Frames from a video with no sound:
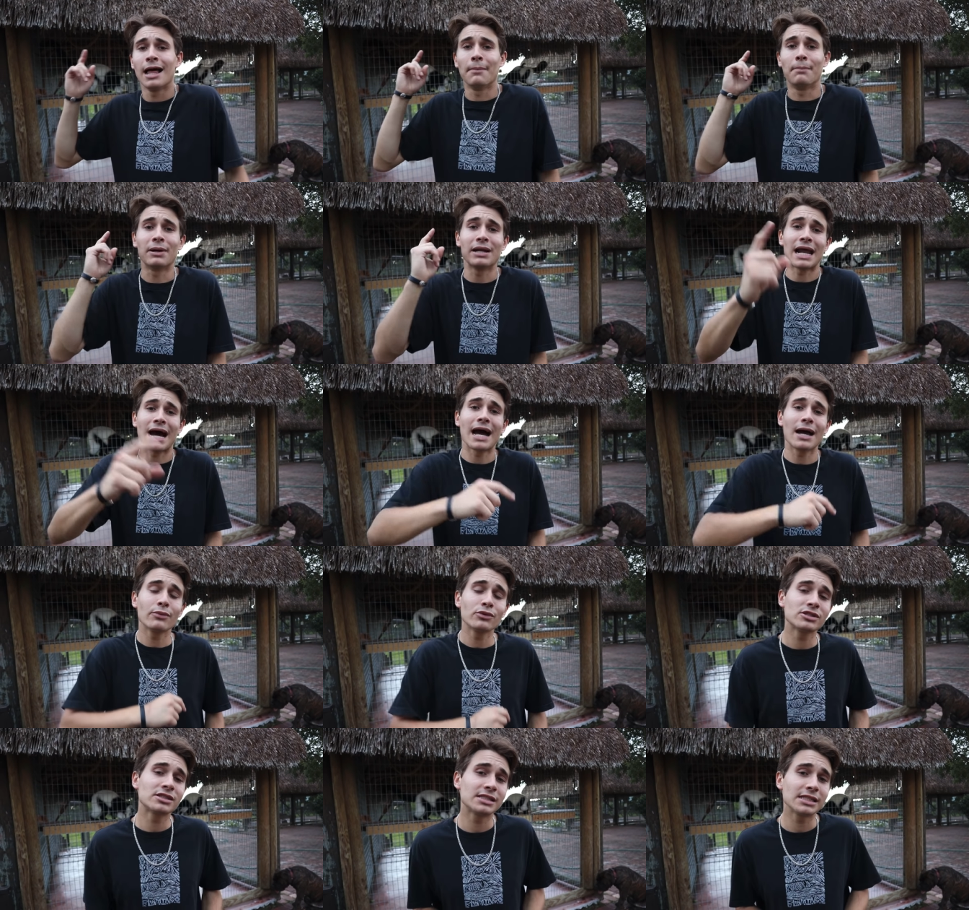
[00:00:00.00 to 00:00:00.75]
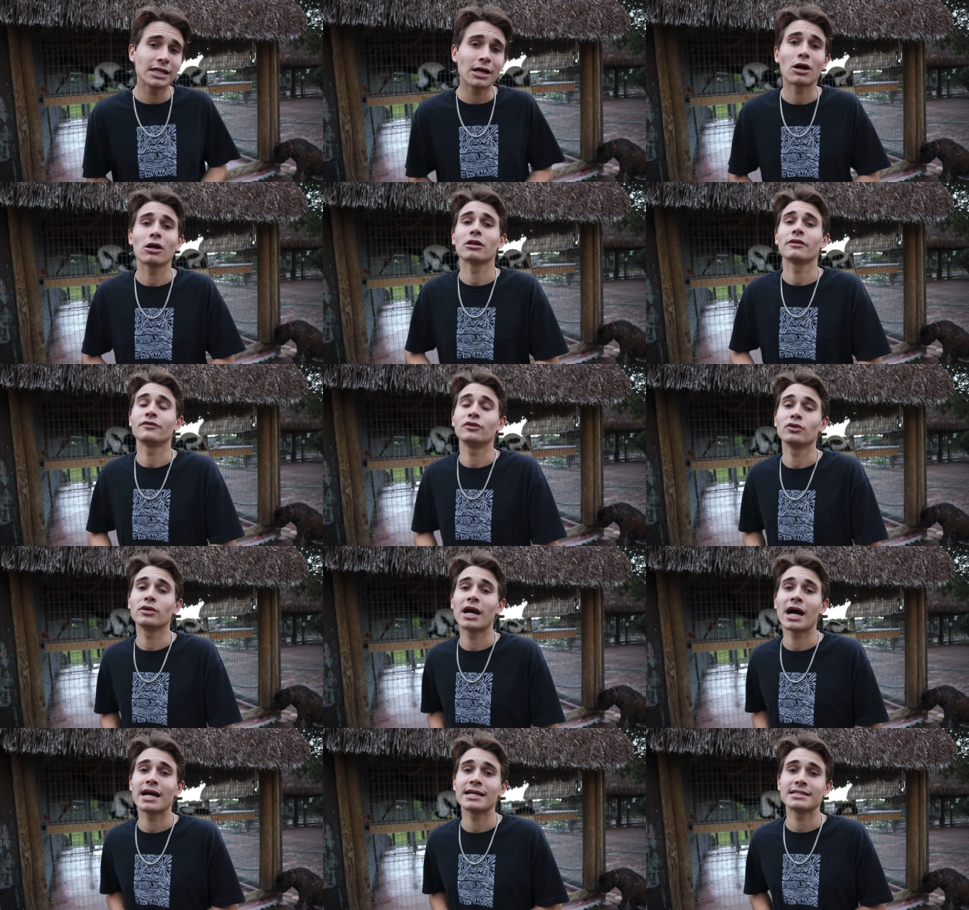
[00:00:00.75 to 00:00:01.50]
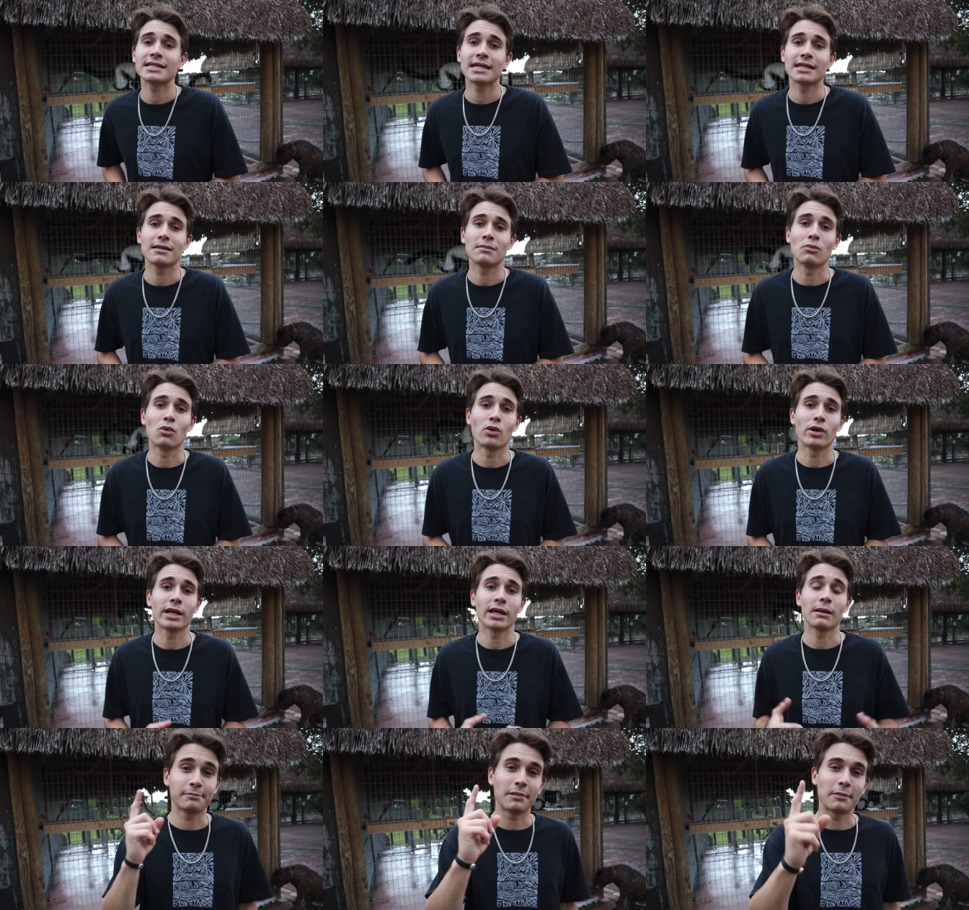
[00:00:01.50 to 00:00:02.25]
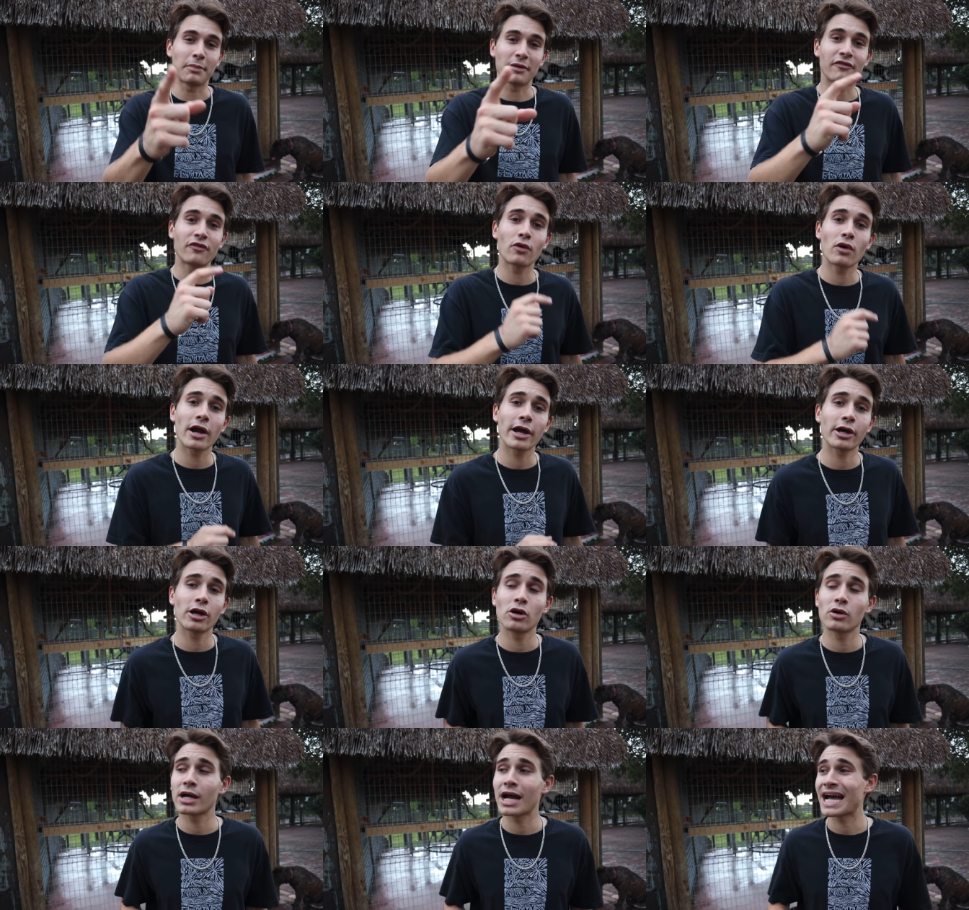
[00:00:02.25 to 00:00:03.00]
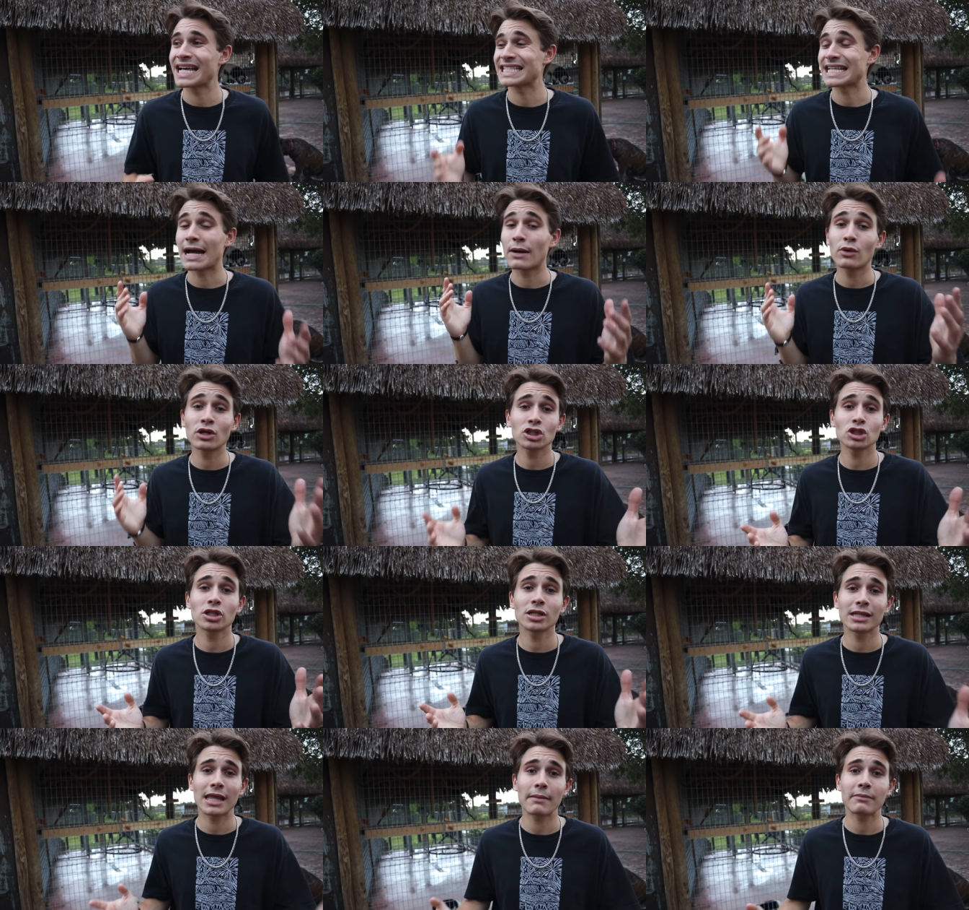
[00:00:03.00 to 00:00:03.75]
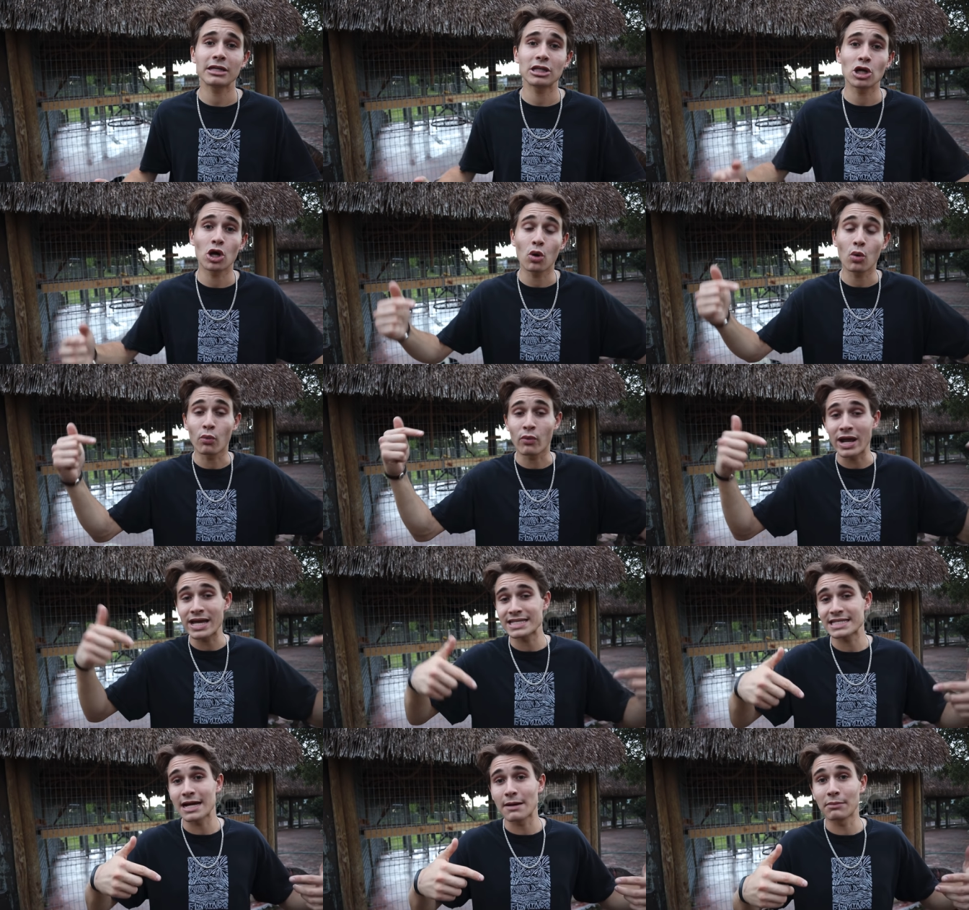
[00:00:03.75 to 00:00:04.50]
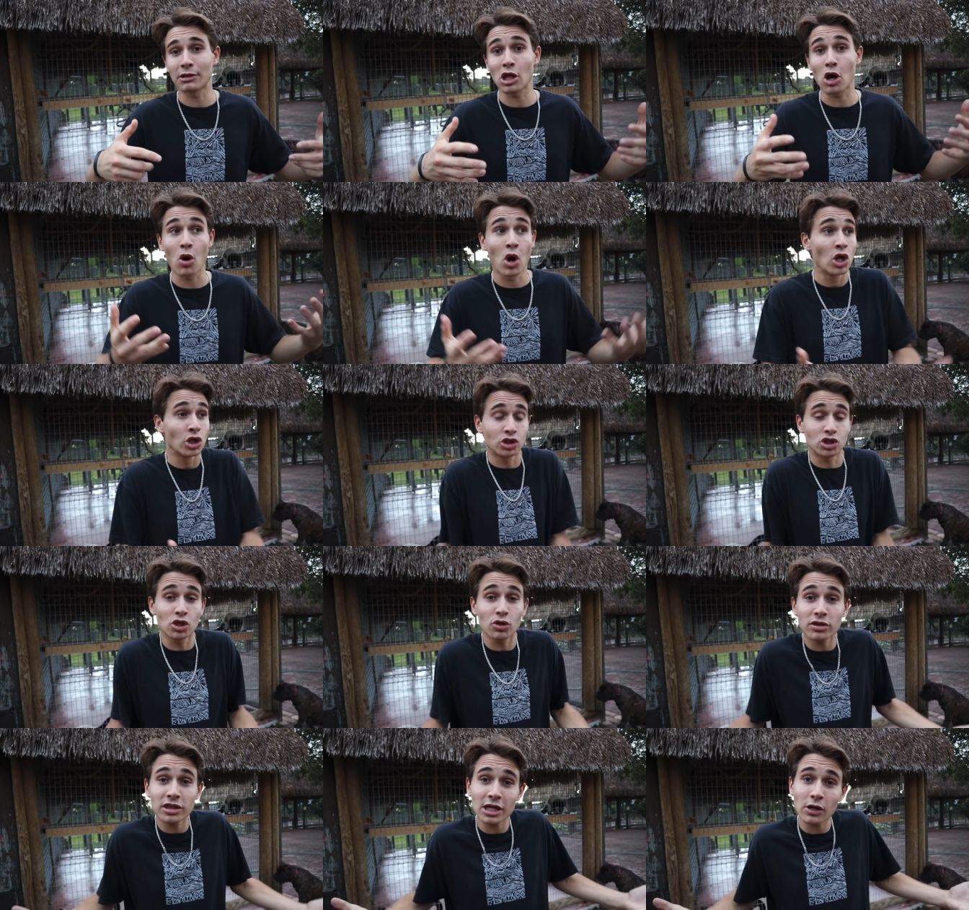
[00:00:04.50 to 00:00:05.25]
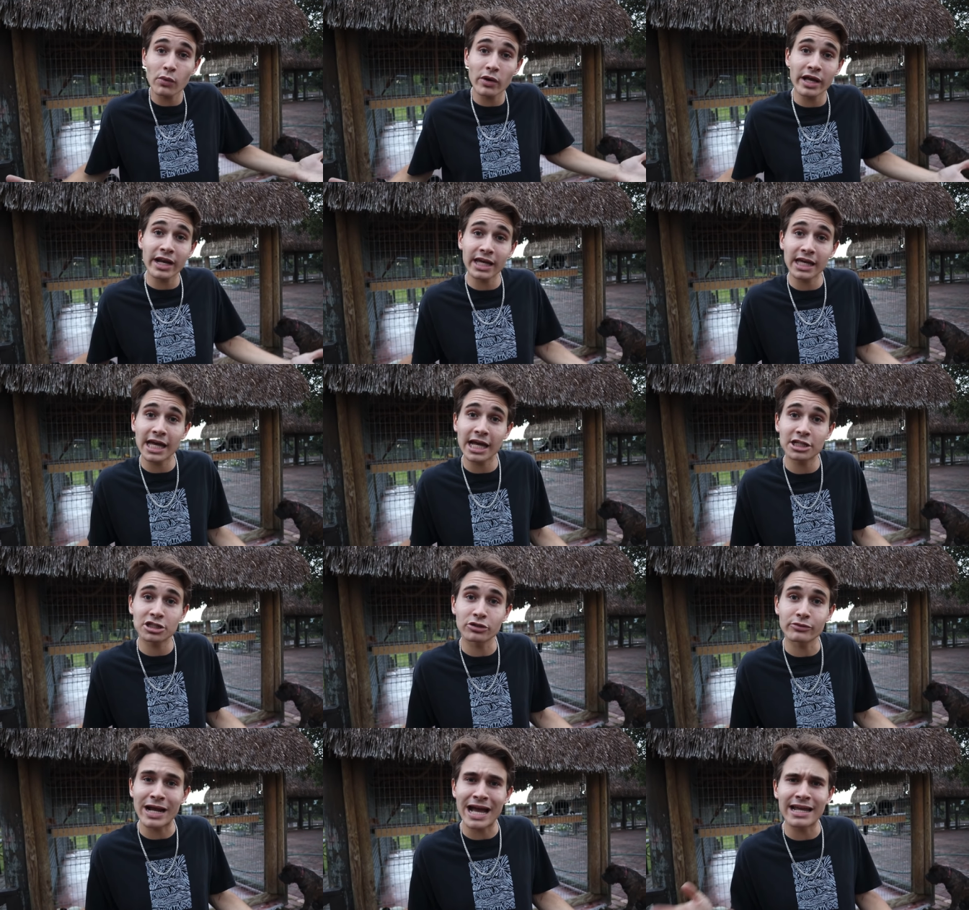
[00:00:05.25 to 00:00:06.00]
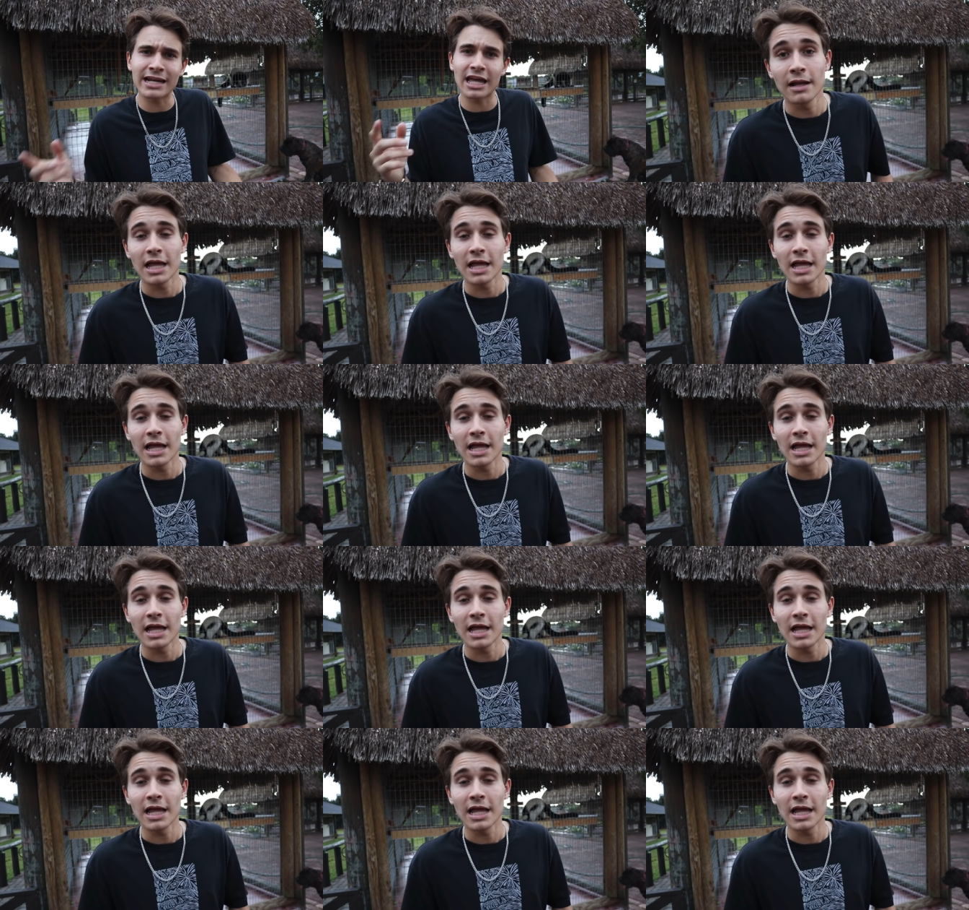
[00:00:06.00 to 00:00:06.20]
But I will see all of you guys in the morning. But before I go, guys, I want you to let me know right down below. Do you think we're gonna catch a rat?